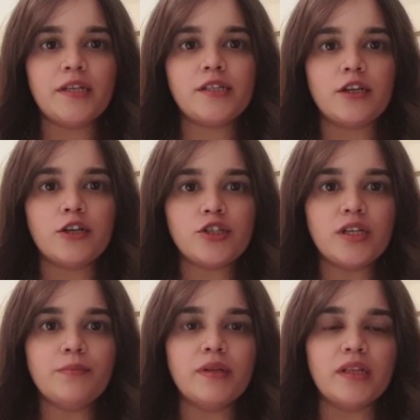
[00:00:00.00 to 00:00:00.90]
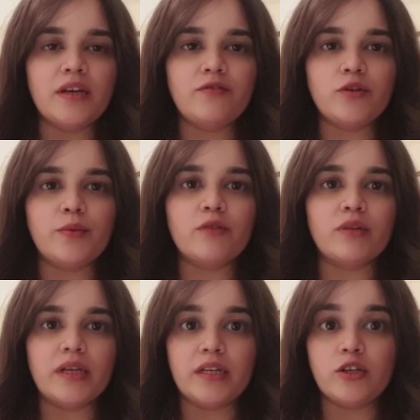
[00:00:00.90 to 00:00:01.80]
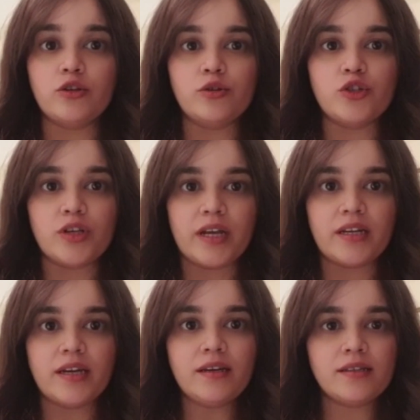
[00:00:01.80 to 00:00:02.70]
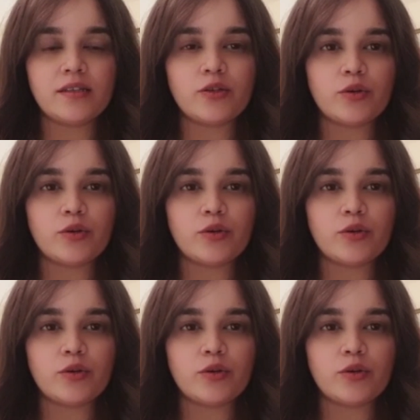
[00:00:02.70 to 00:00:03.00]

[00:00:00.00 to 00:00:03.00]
is largely believed to be related to genetics,